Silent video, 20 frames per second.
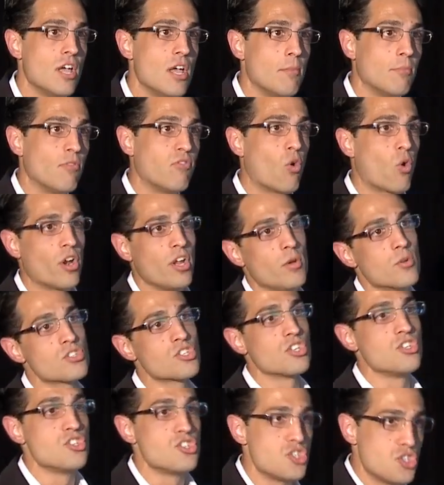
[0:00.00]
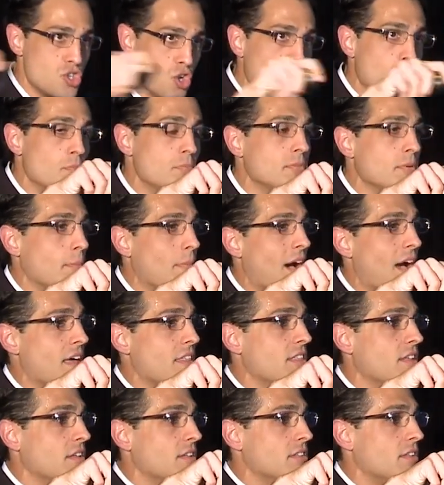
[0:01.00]
before he was consumed by
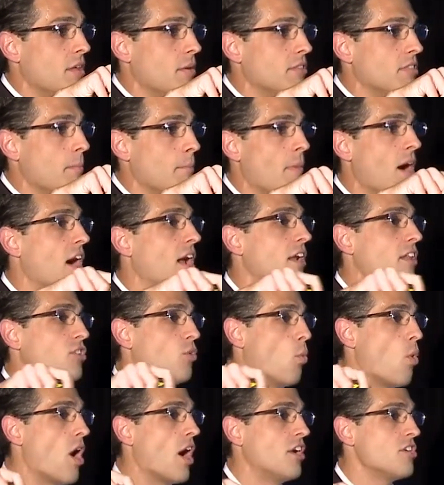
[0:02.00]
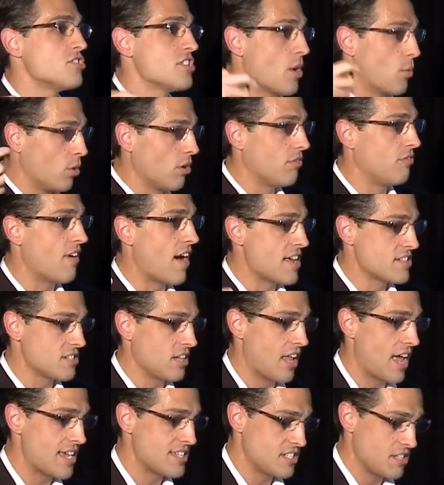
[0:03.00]
the mud and the waters that would have
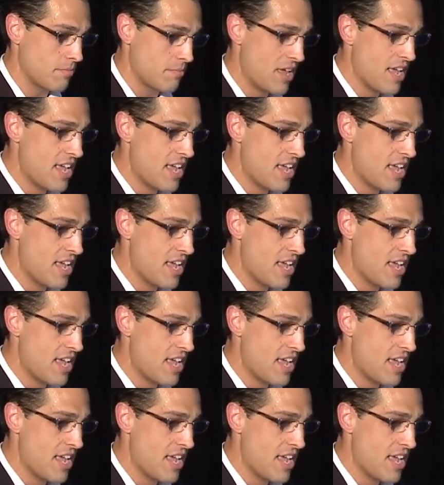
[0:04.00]
fossilized him